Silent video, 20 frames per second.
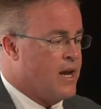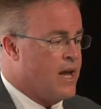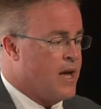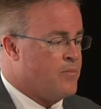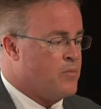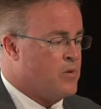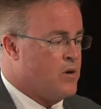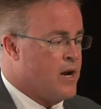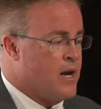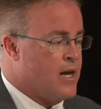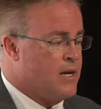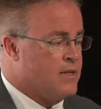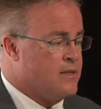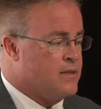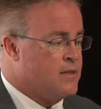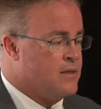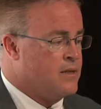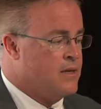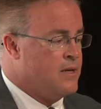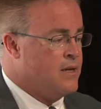
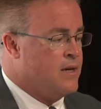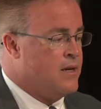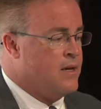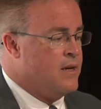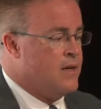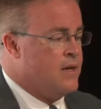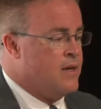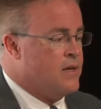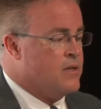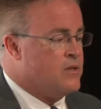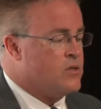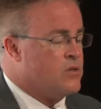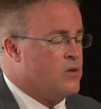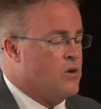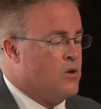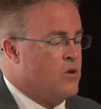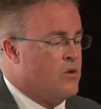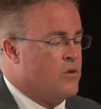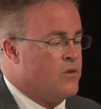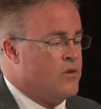apparatus.
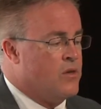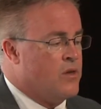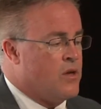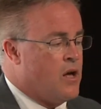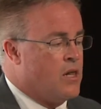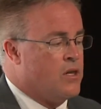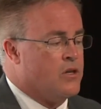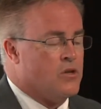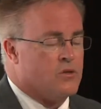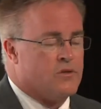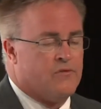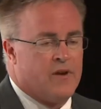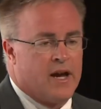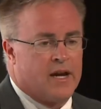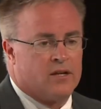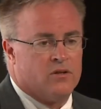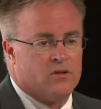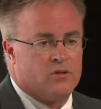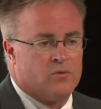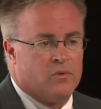So all of those
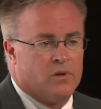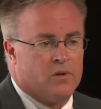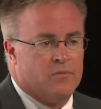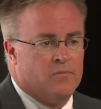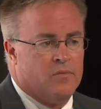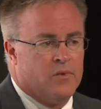factors would